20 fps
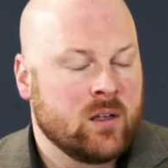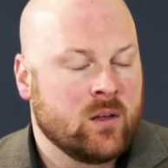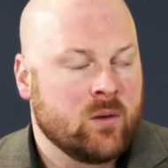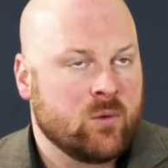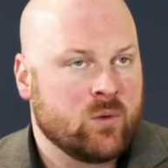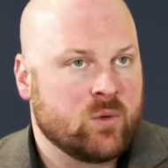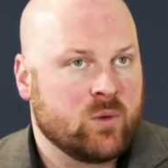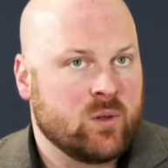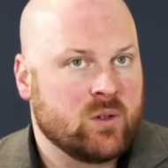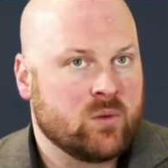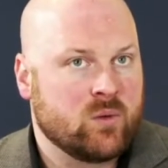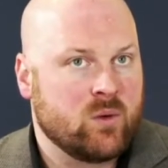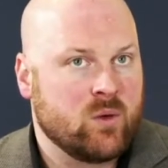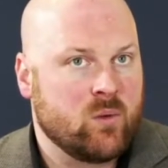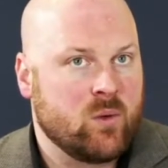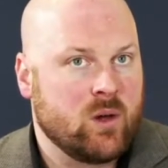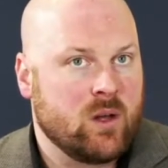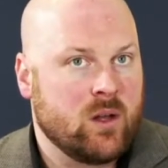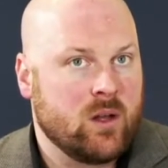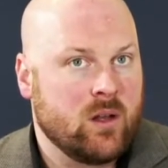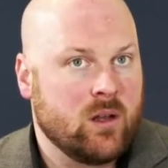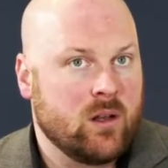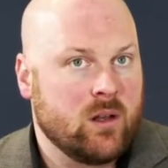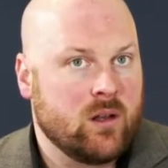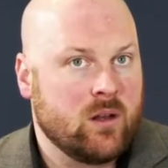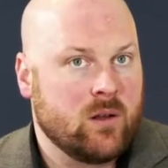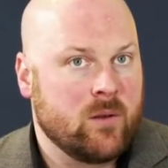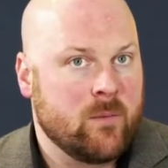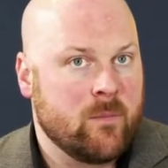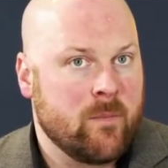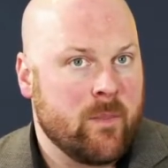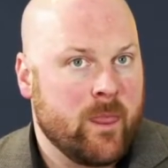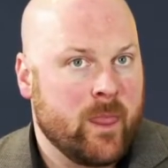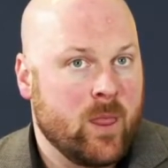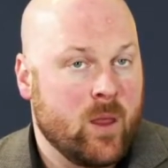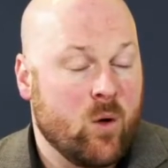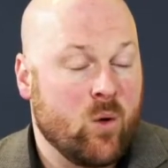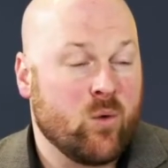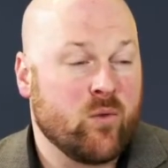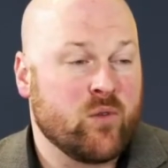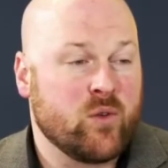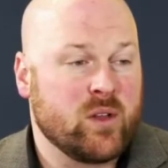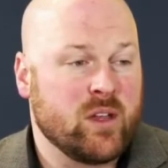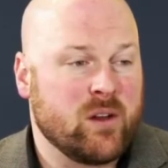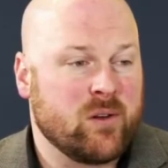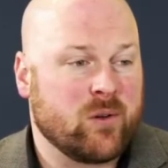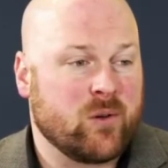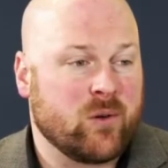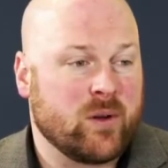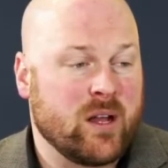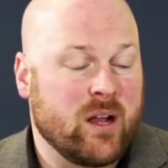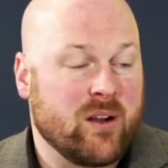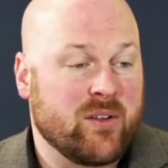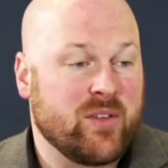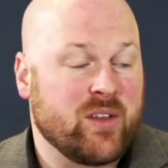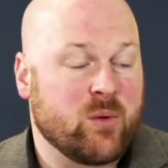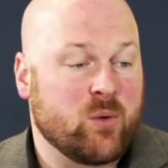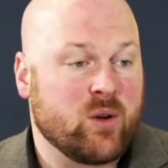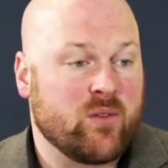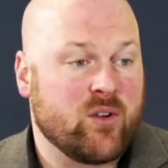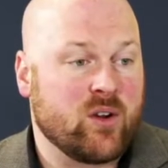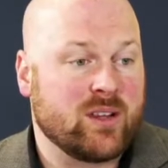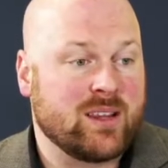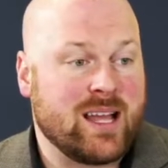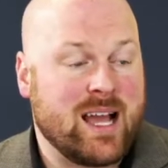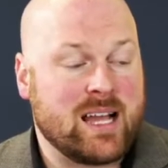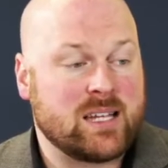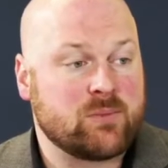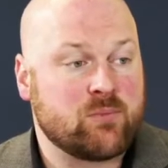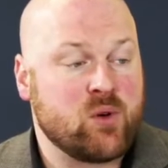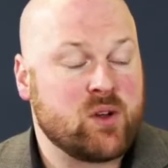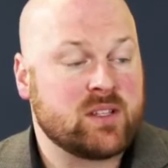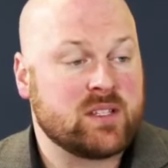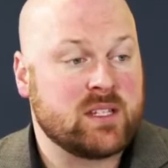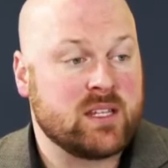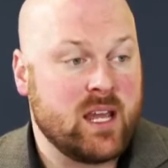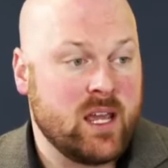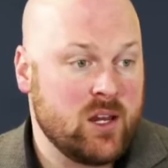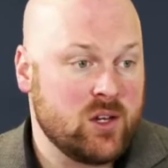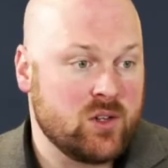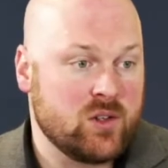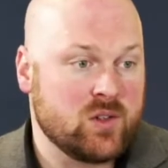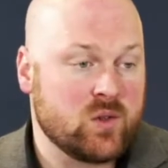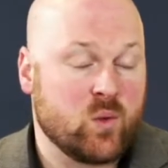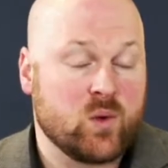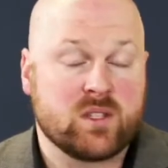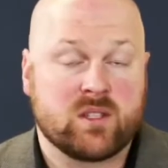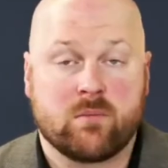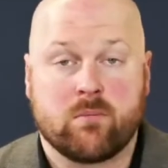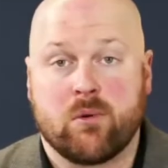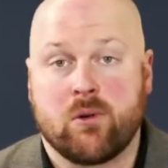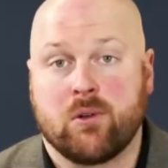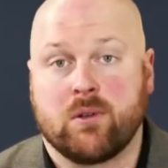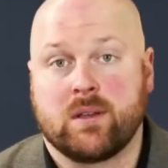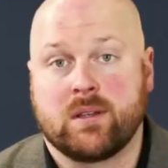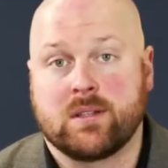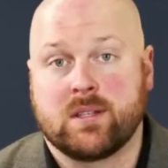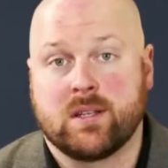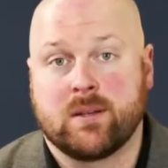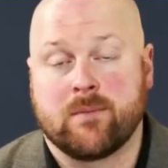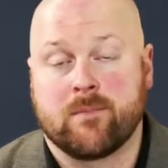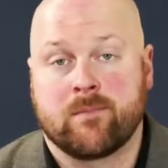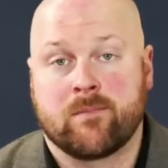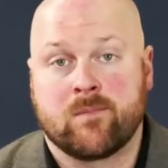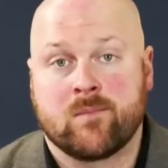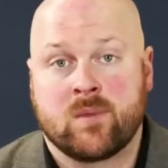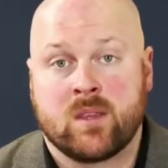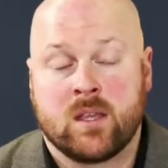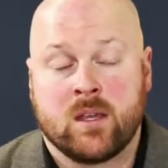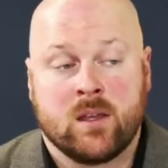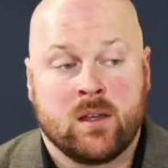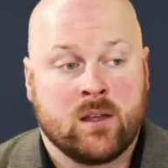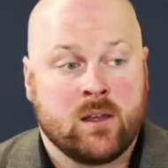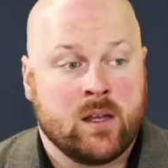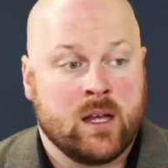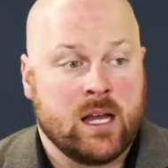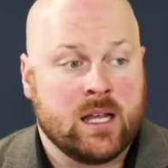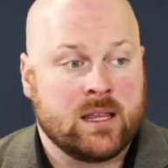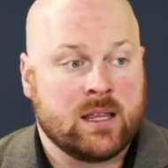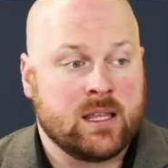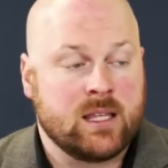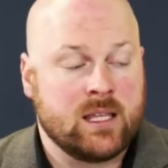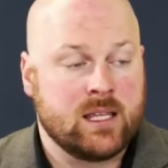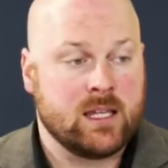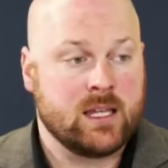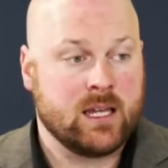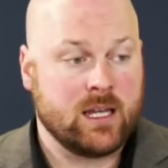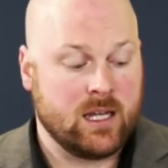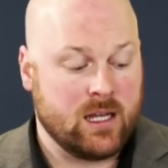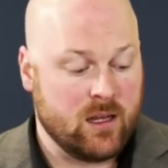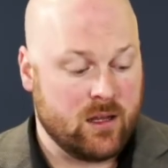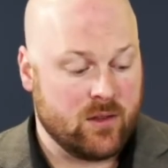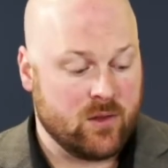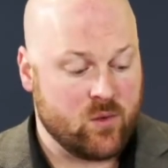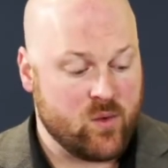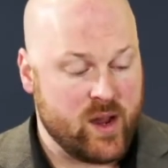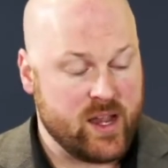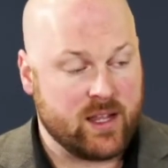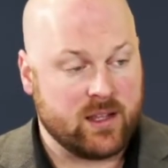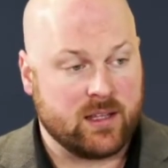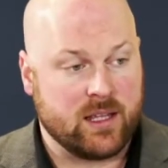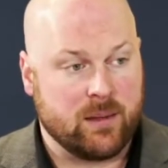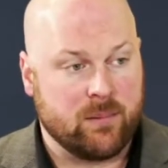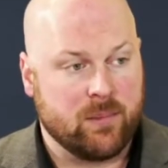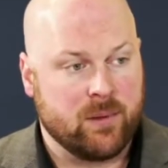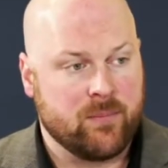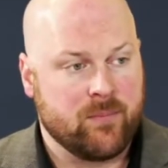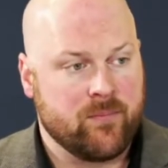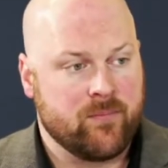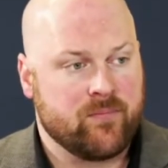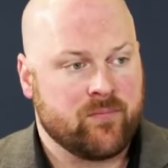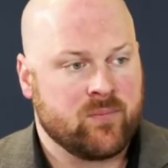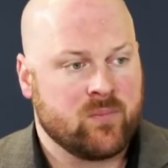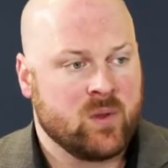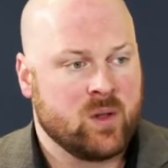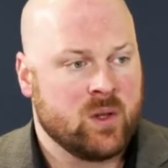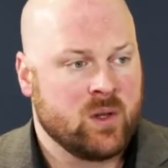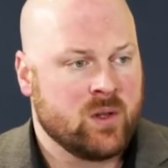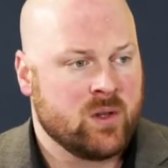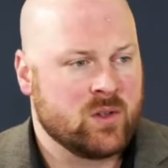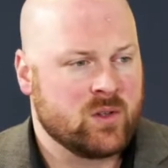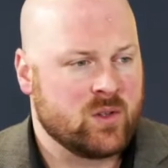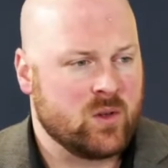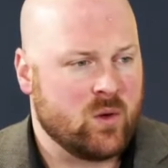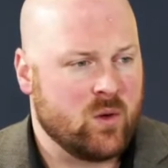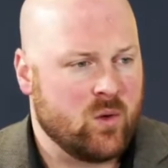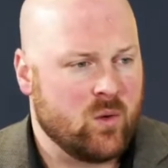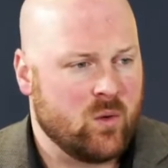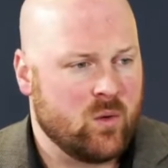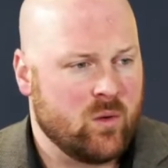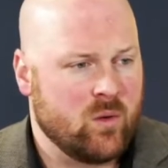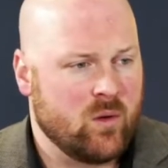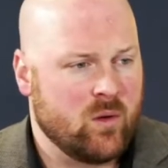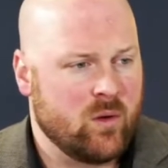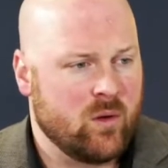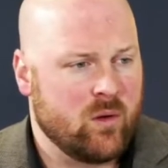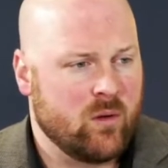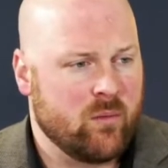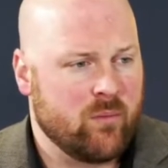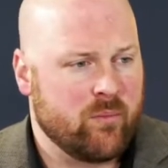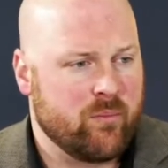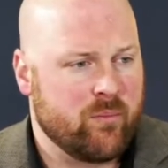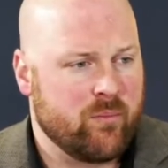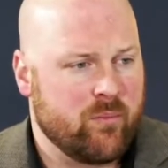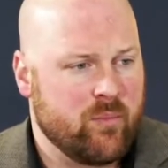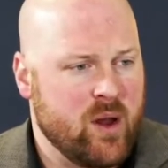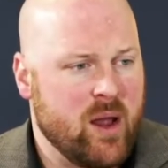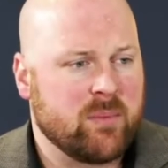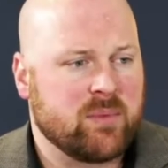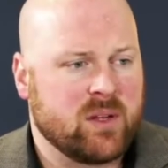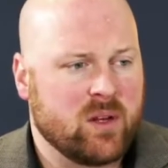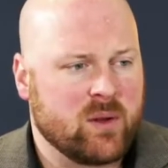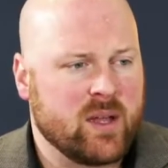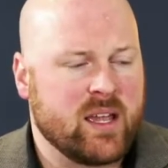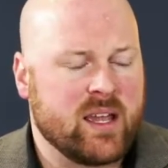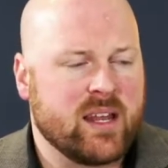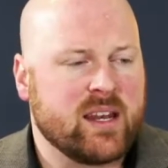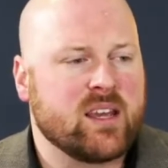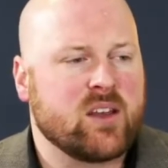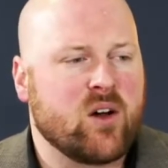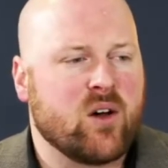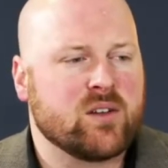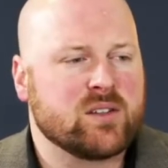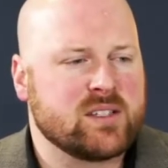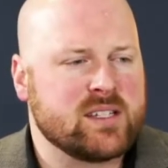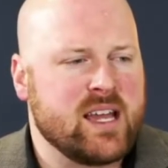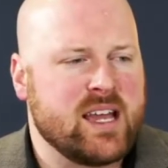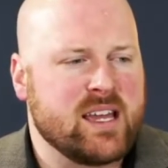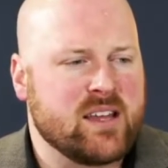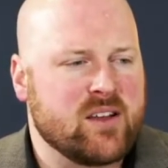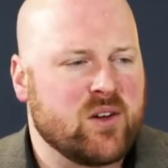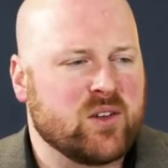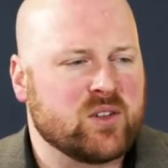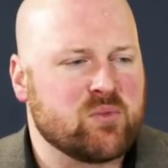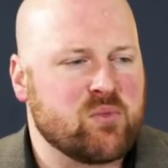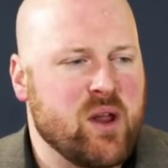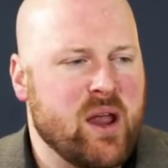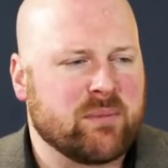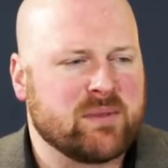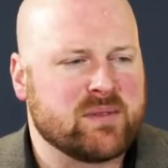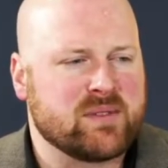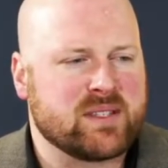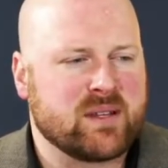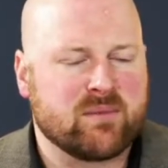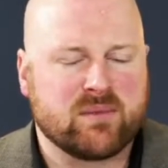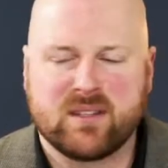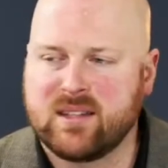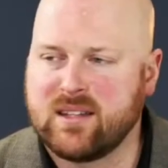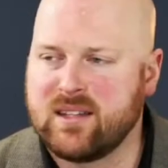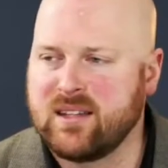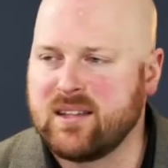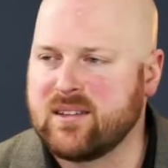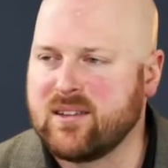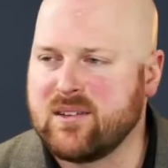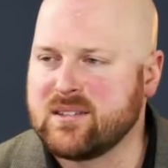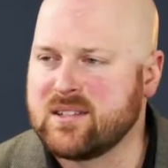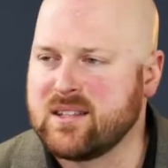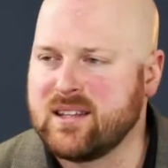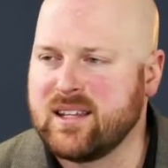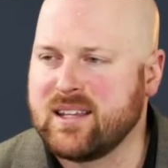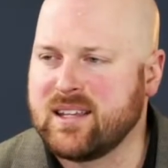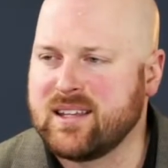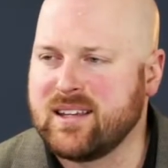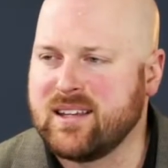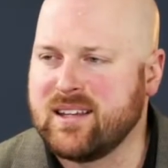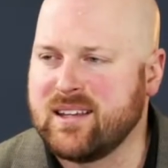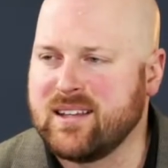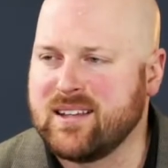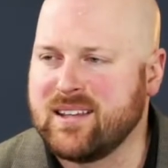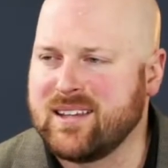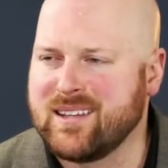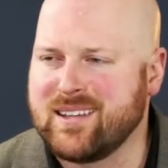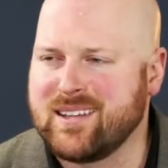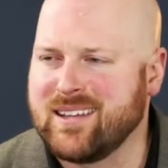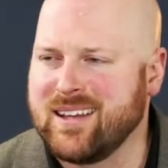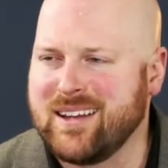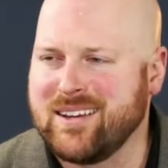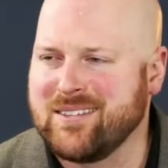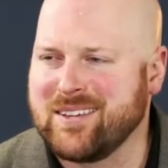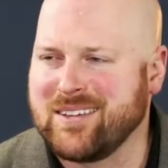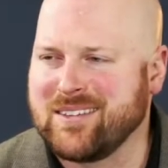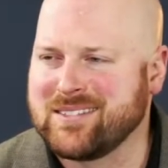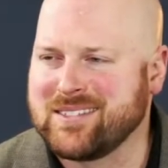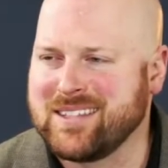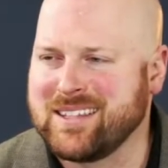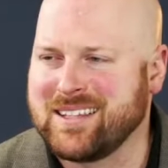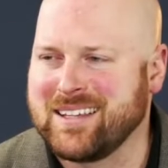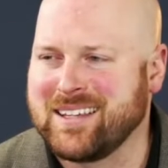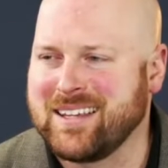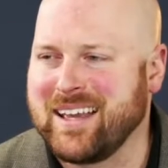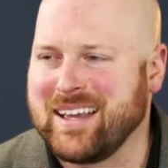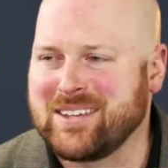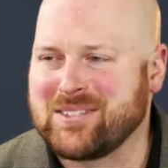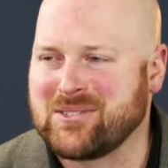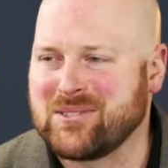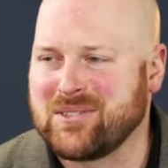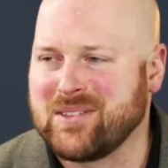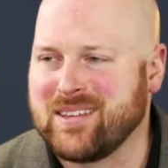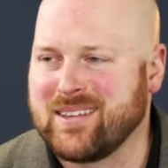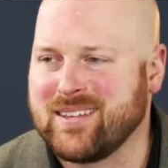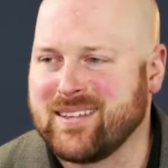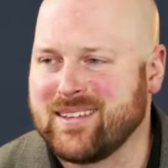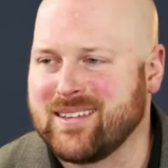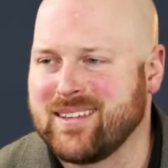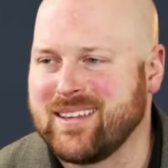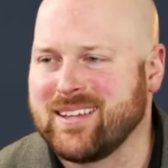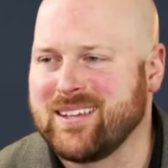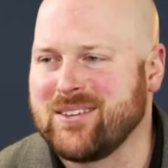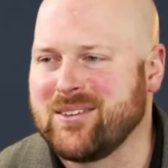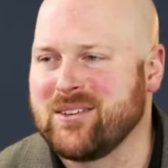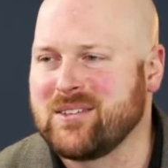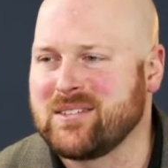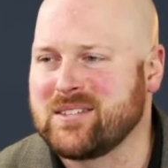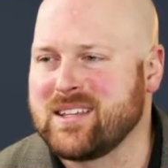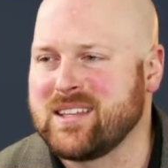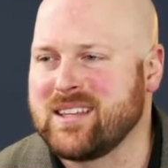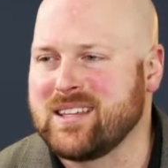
2021 over a year ago now. I think one of our last presentations was in Burlington at the Right Club. So Brampton, okay, and he calls Brampton something. He calls it like I don't know, he calls it like a gangster thing. Like, you know, you say like